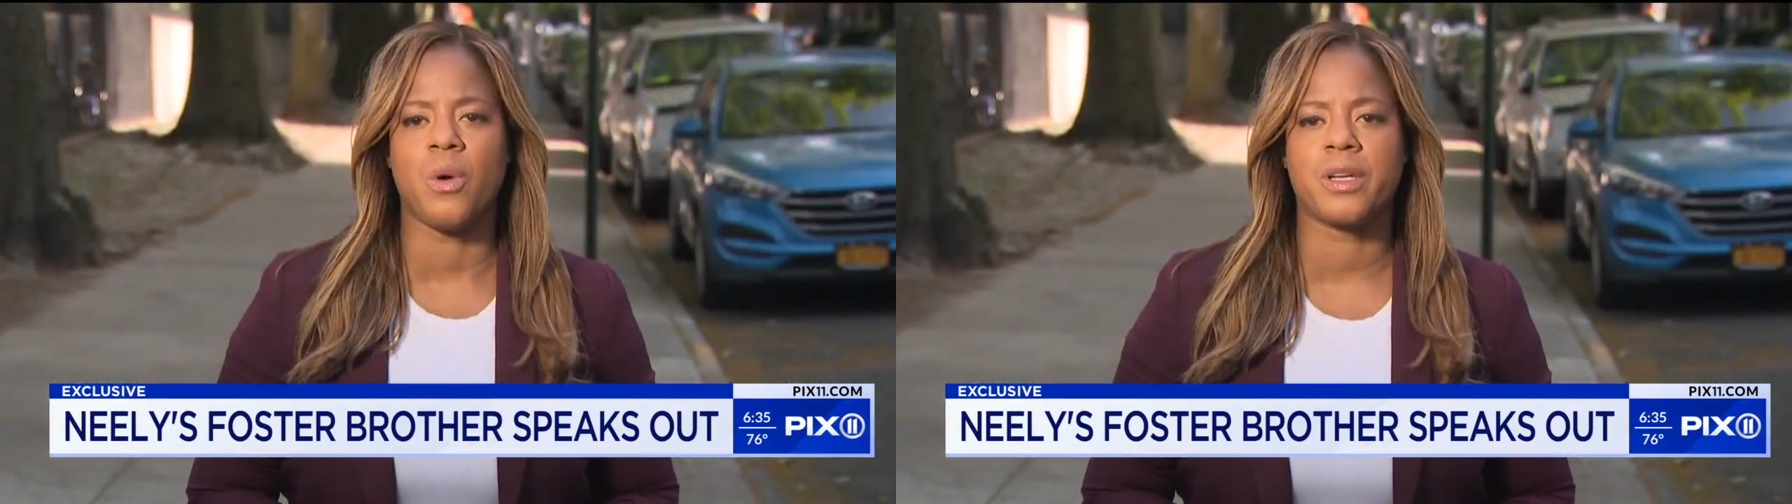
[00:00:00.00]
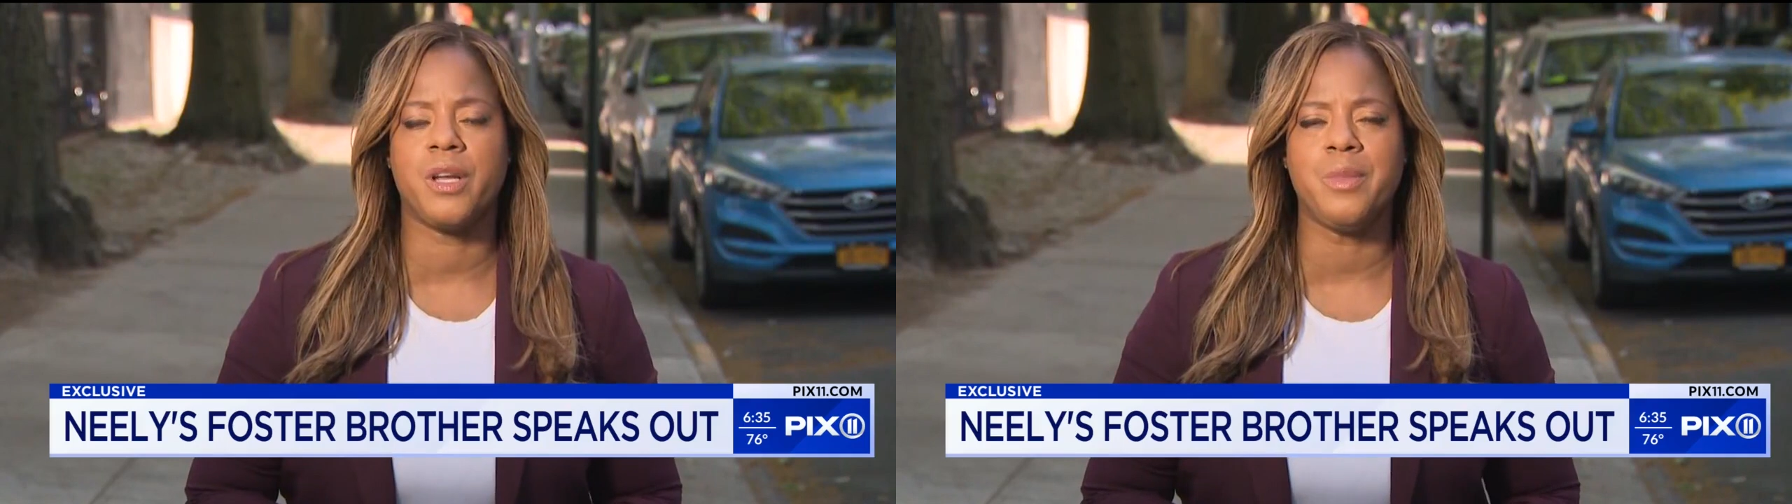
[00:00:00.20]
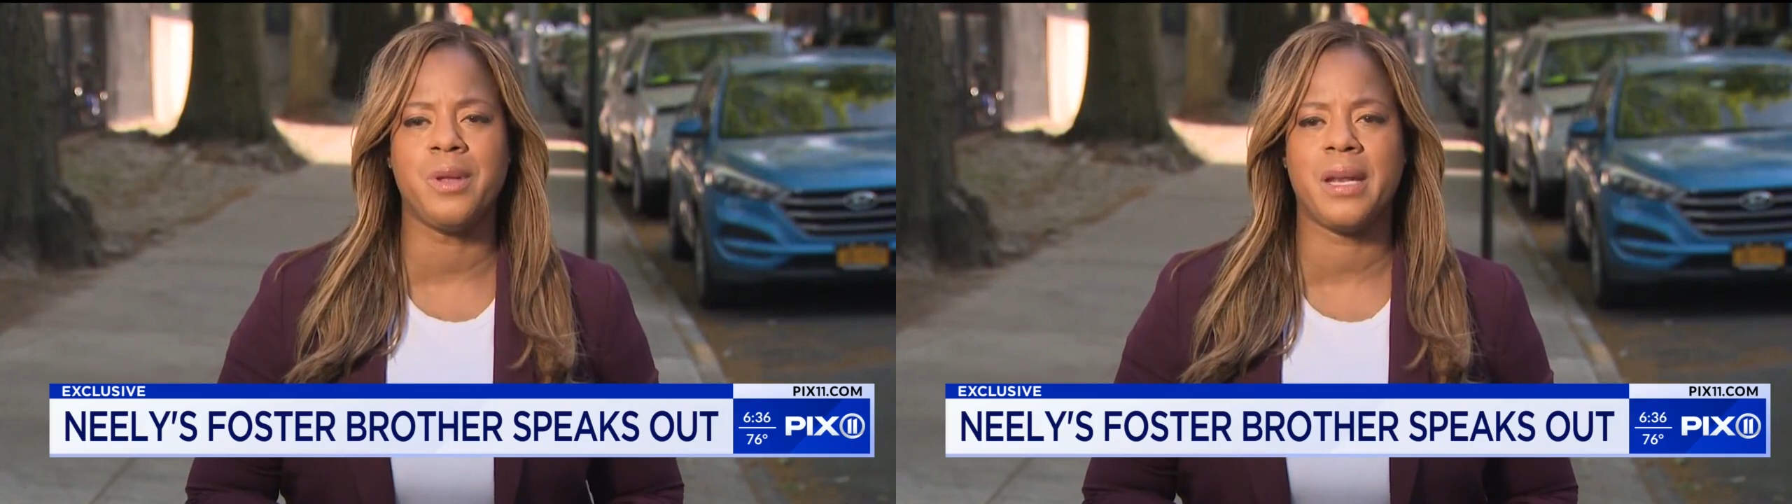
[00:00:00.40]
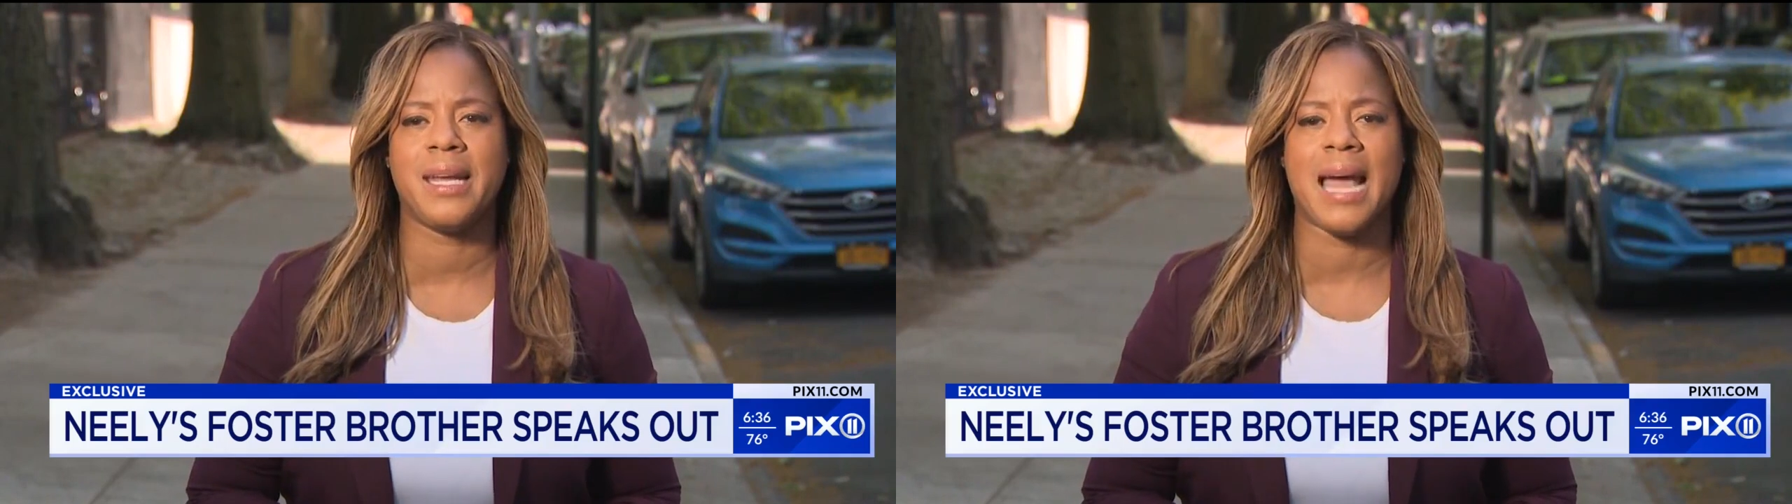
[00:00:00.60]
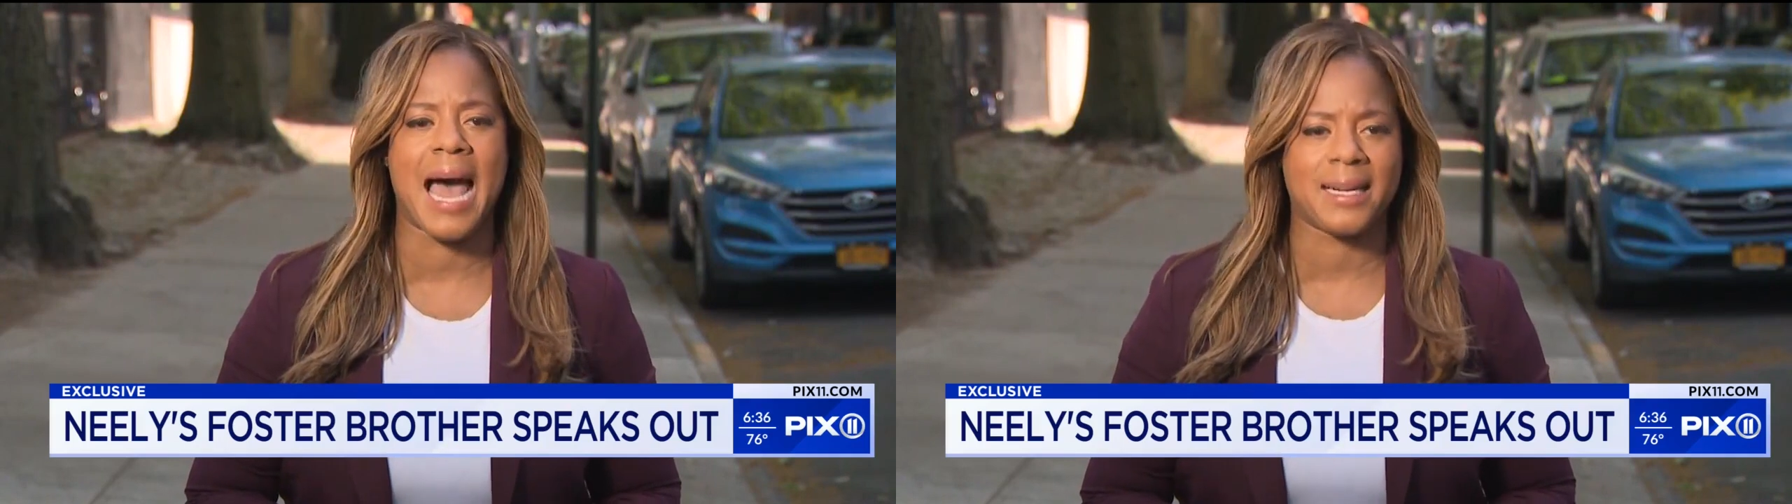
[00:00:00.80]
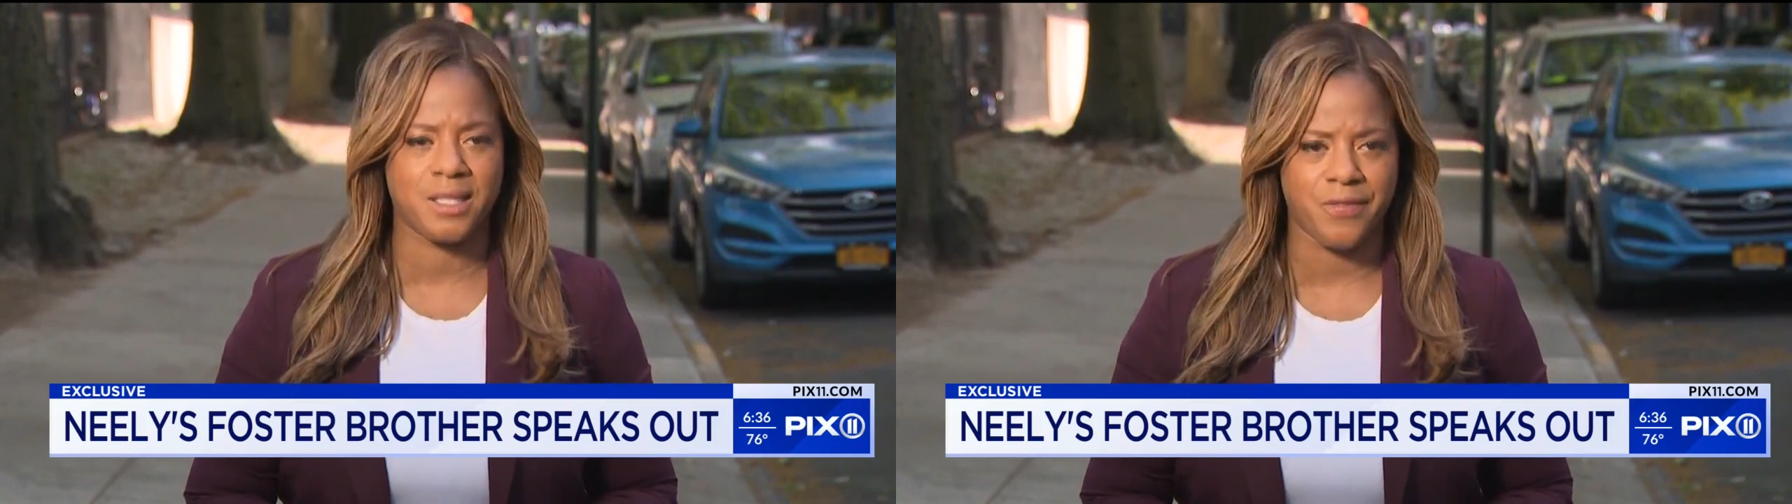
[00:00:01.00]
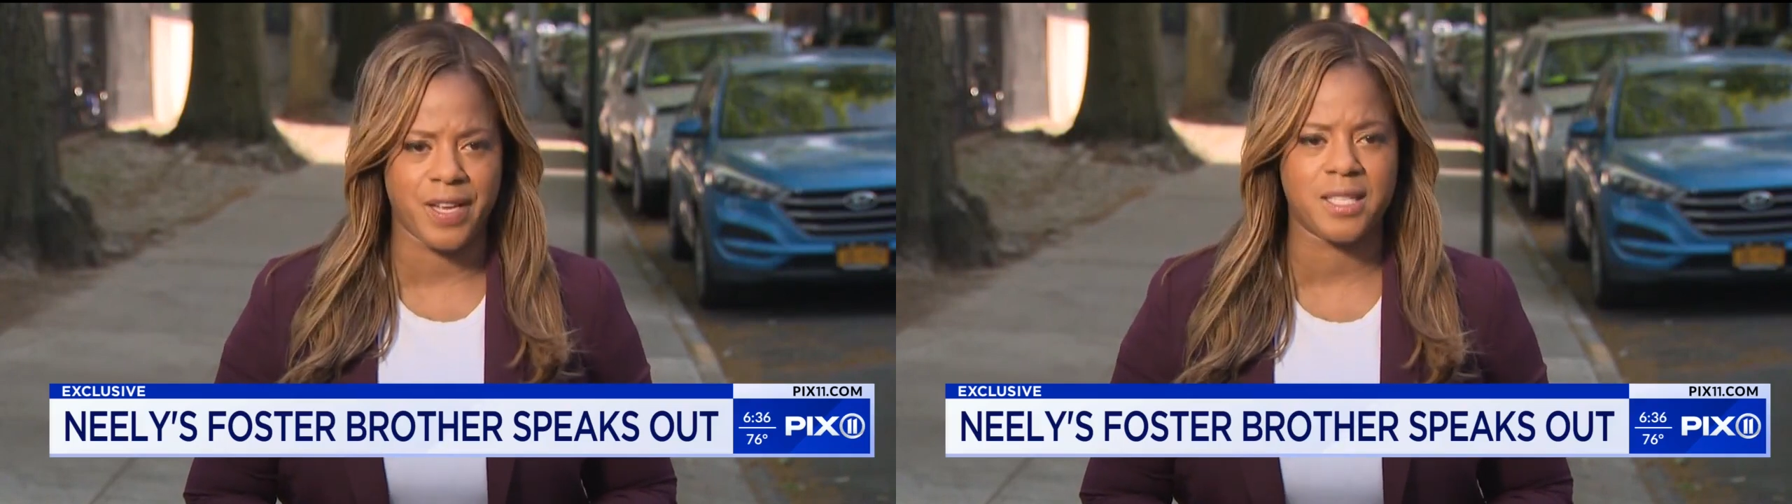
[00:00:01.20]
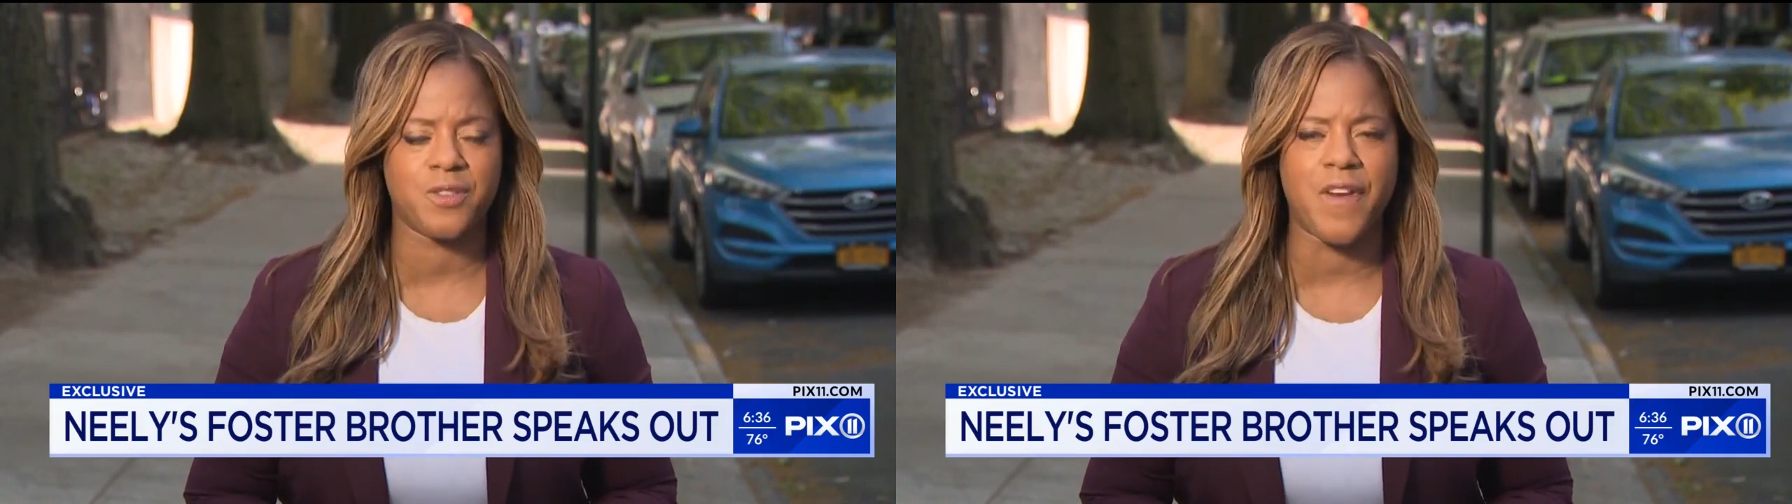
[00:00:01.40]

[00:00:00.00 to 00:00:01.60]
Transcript: a community activist